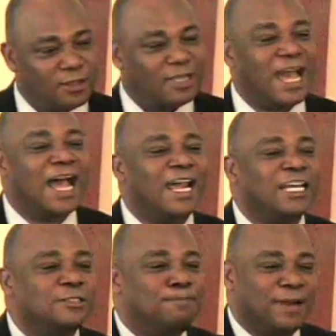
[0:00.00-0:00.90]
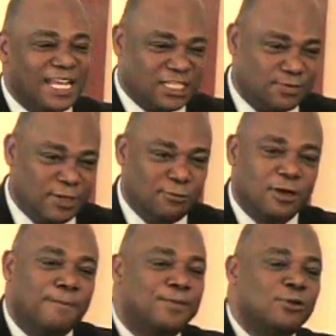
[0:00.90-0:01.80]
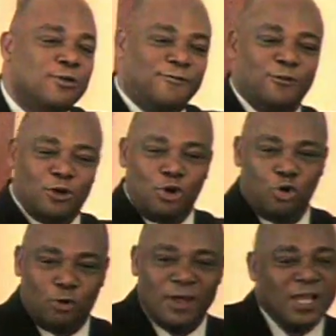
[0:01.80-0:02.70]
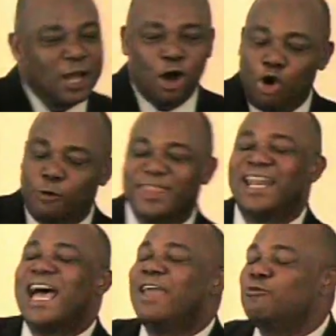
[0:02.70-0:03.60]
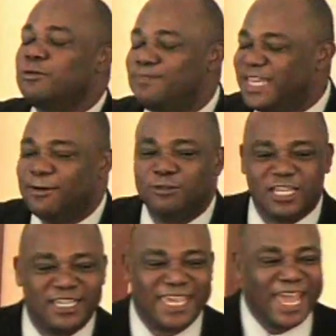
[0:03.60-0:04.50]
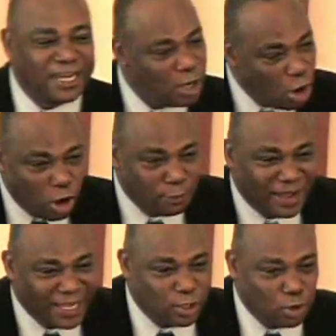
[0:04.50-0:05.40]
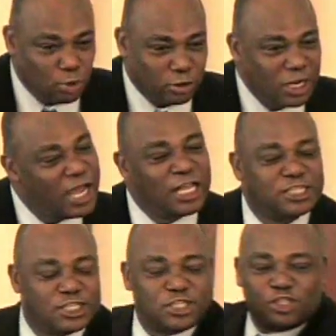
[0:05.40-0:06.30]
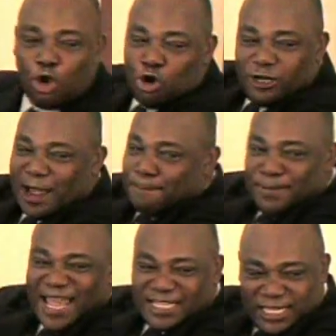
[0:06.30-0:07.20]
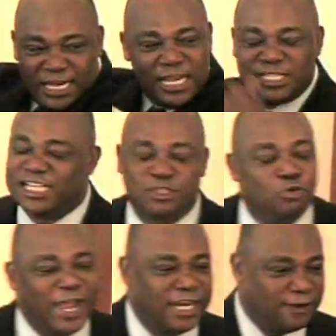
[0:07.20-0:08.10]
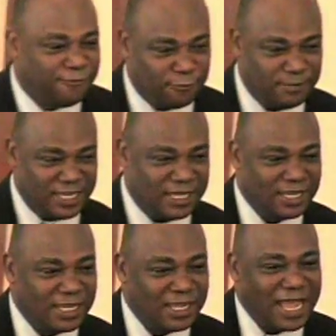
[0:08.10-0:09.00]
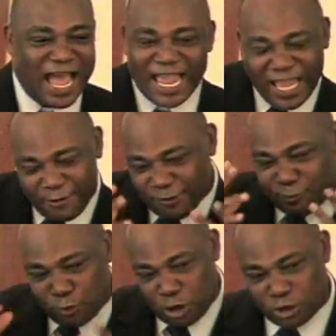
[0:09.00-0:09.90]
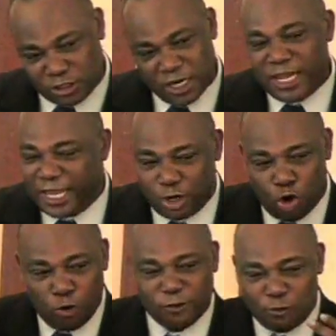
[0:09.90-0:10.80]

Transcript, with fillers: God has blessed me with a beautiful home, a home that I wouldn't be able to get on my own, a stored up blessing just waiting for me. I haven't worked in over